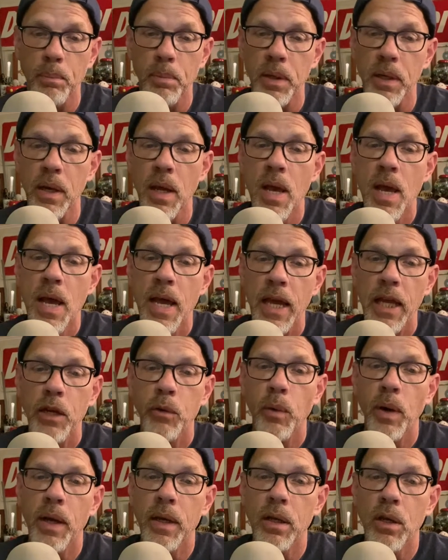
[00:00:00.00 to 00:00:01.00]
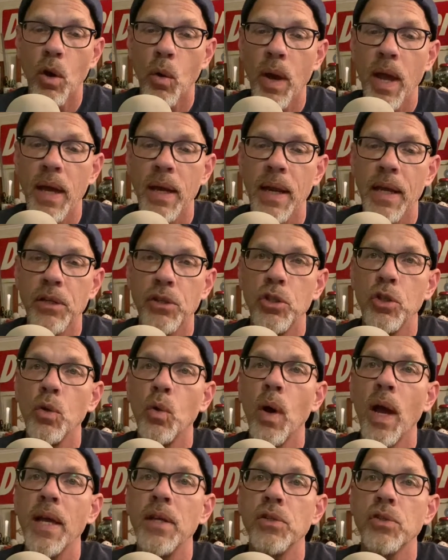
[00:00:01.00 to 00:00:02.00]
But anyway, go ahead and
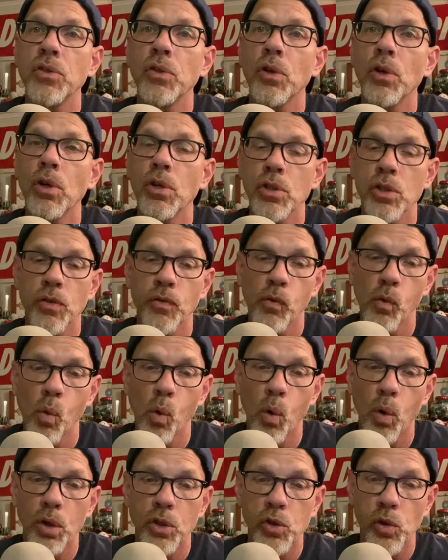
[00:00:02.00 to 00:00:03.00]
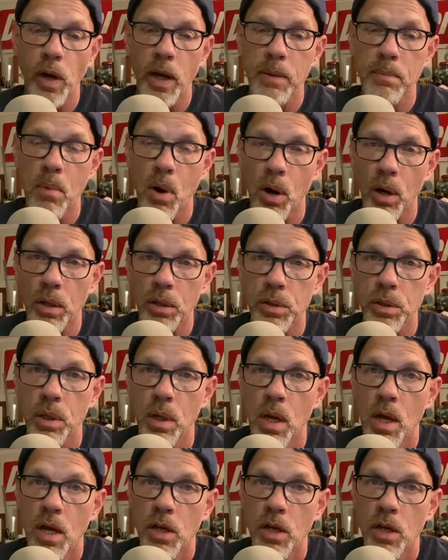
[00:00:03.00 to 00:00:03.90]
do a search for trademarked